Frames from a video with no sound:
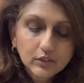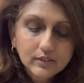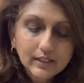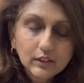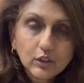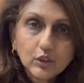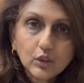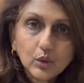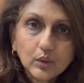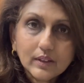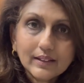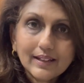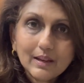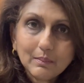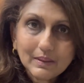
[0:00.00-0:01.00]
take your
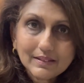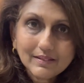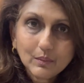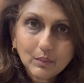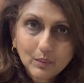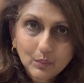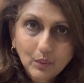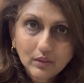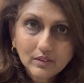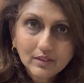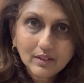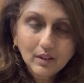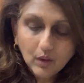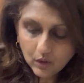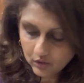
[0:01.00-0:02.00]
yogurt and mix it with
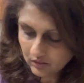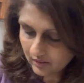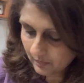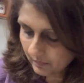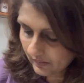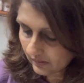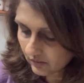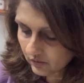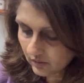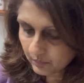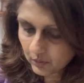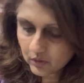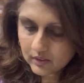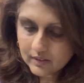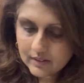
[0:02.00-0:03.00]
water or some milk. So I'm
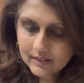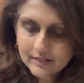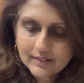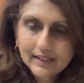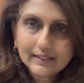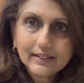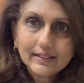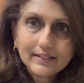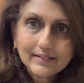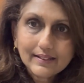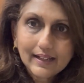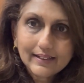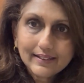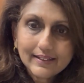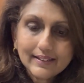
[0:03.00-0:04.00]
going to set it
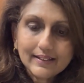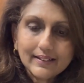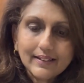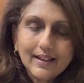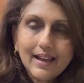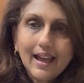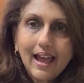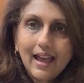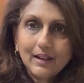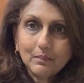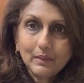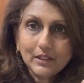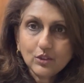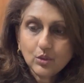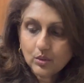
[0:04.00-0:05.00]
aside here and
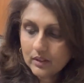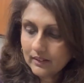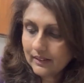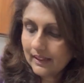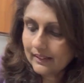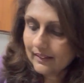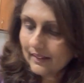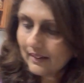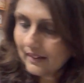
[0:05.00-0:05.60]
make sure that